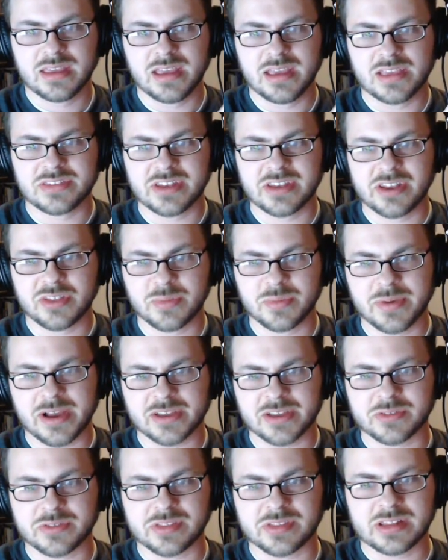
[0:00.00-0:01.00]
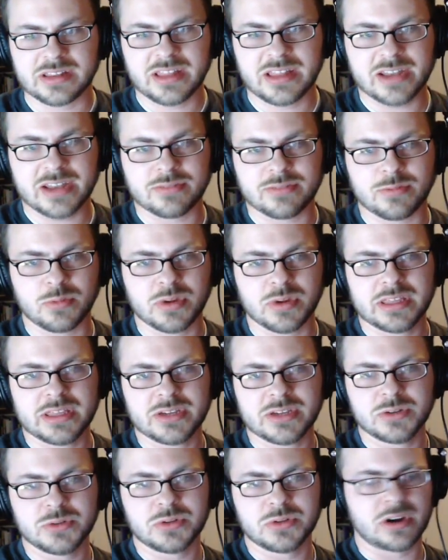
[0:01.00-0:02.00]
Is another box with a lot of really
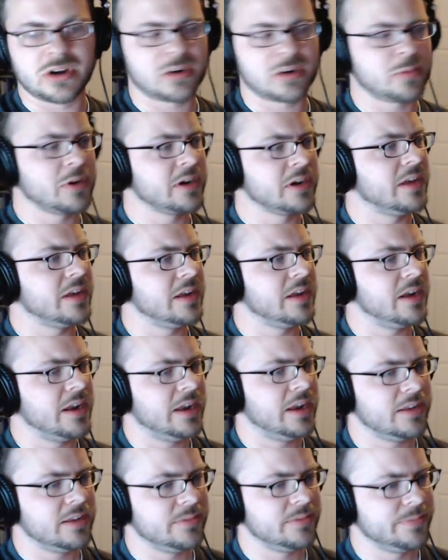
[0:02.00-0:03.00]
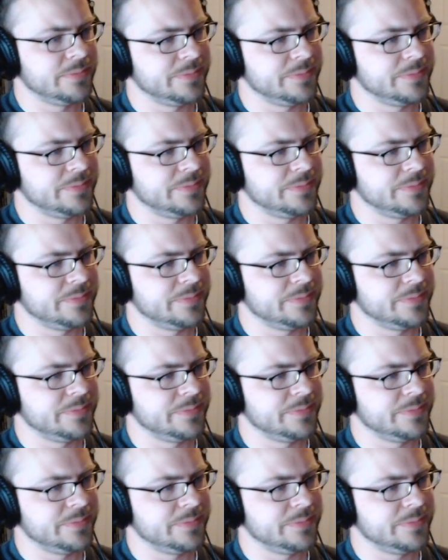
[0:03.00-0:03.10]
cool artwork done on it.